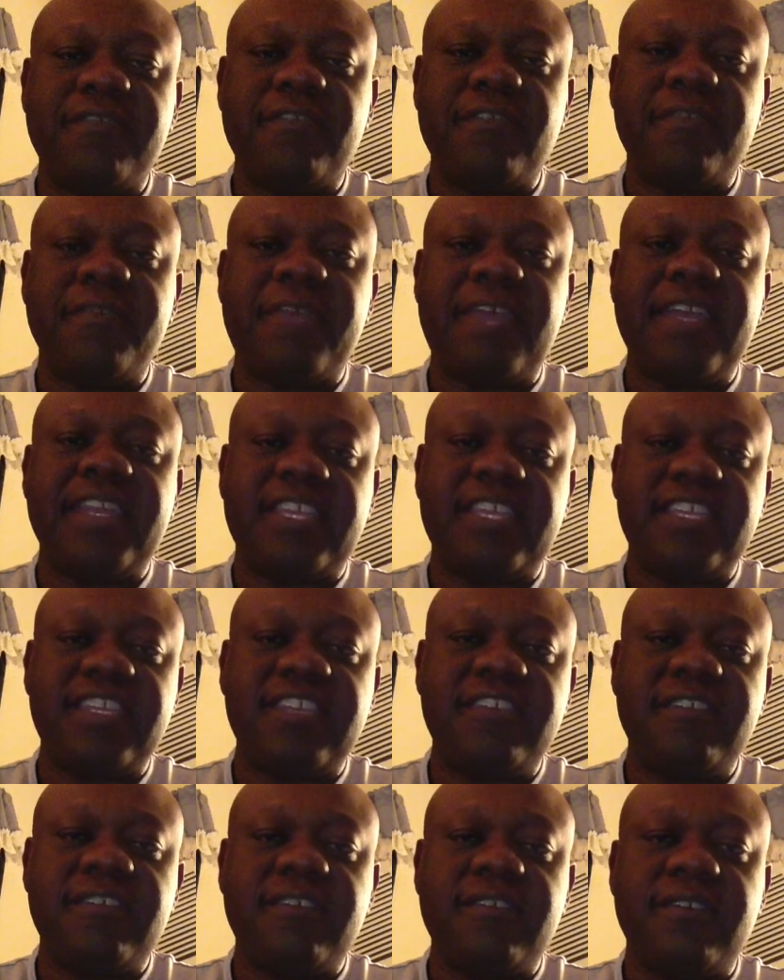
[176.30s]
about a
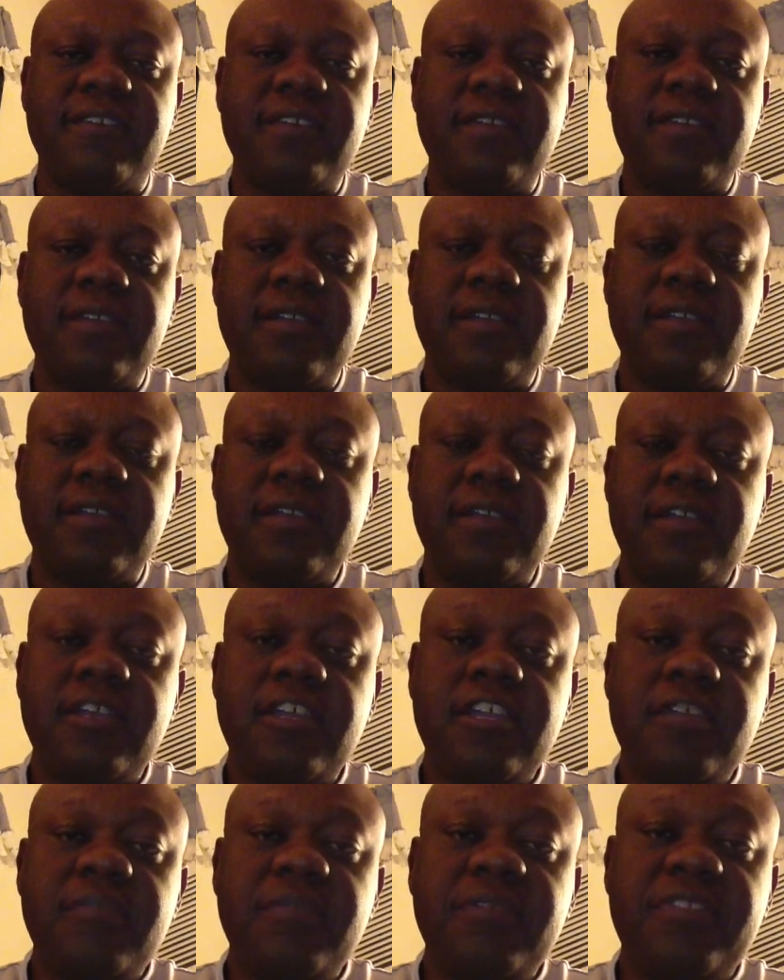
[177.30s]
year.
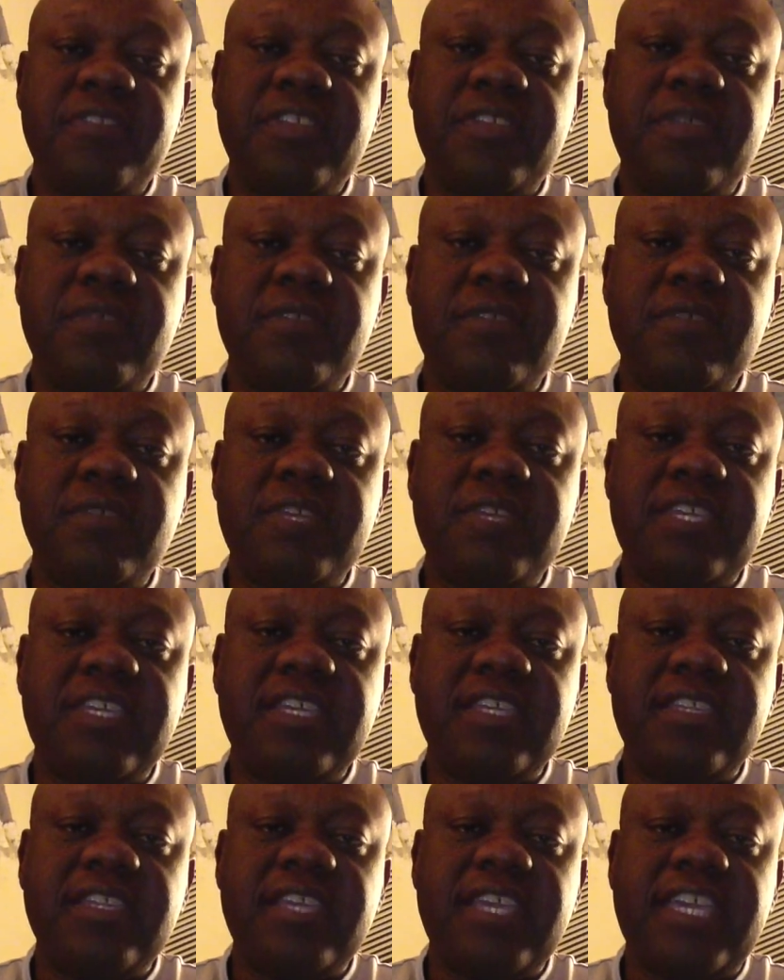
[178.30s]
But then one
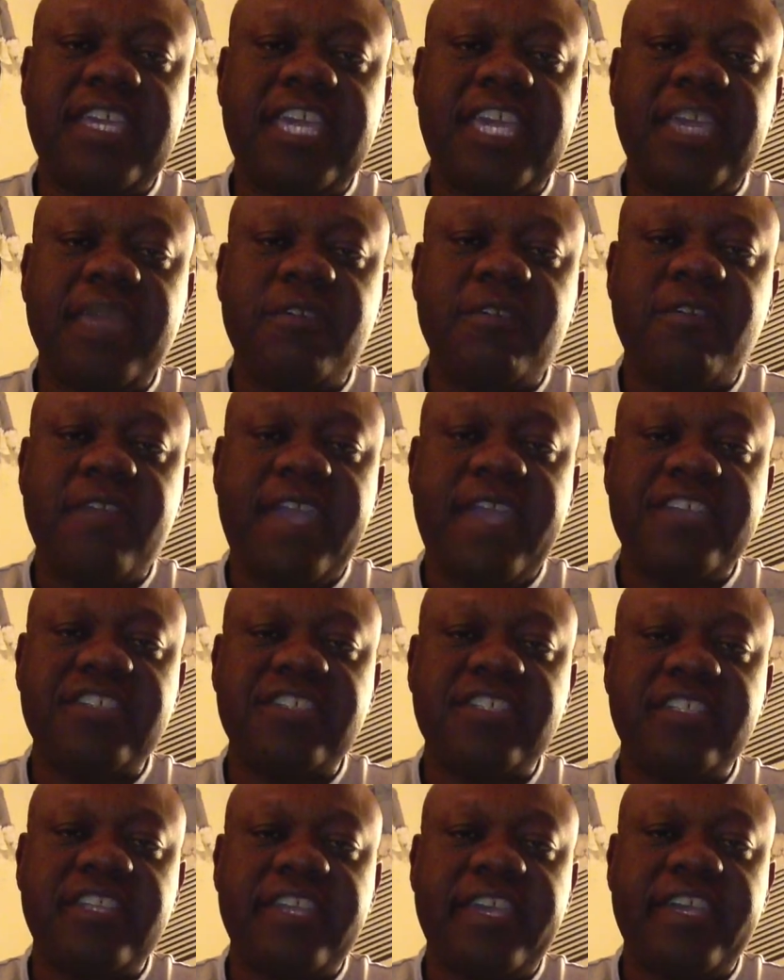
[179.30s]
weekend that came
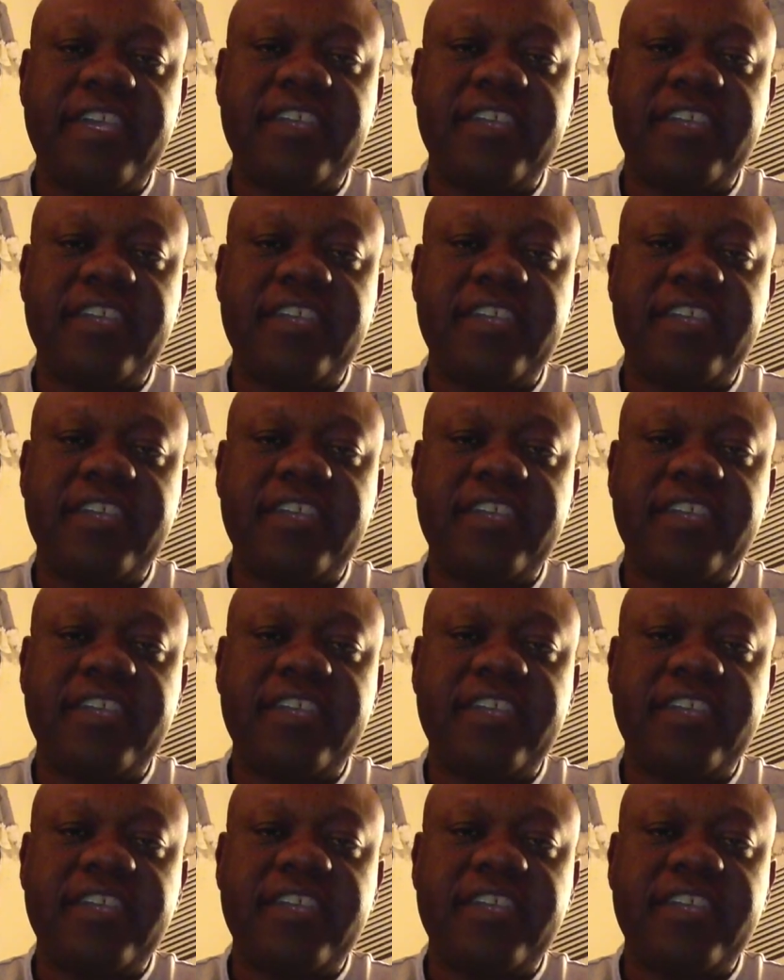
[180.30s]
crashing down